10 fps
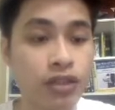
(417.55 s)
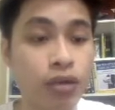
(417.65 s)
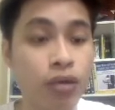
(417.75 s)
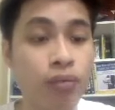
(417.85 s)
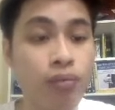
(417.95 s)

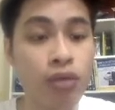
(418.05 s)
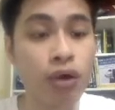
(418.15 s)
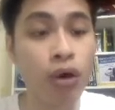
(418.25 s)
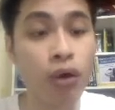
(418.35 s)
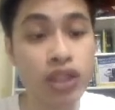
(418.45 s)
So
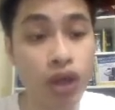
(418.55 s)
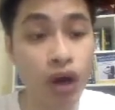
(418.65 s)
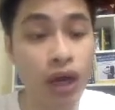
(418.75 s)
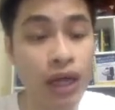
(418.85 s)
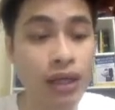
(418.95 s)
Owens
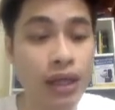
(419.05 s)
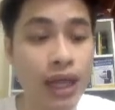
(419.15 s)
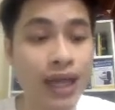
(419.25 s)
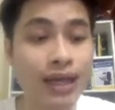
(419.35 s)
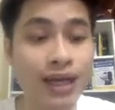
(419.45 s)
Corning
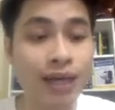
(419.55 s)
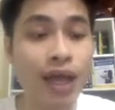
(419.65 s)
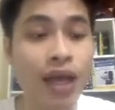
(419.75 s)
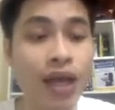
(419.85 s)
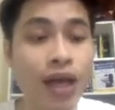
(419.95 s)
net income
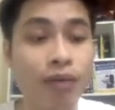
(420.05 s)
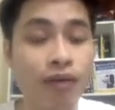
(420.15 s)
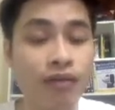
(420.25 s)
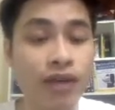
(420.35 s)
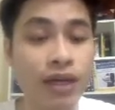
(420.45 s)
and net
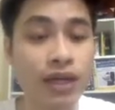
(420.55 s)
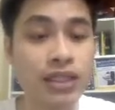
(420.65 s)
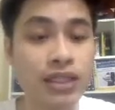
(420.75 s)
profit is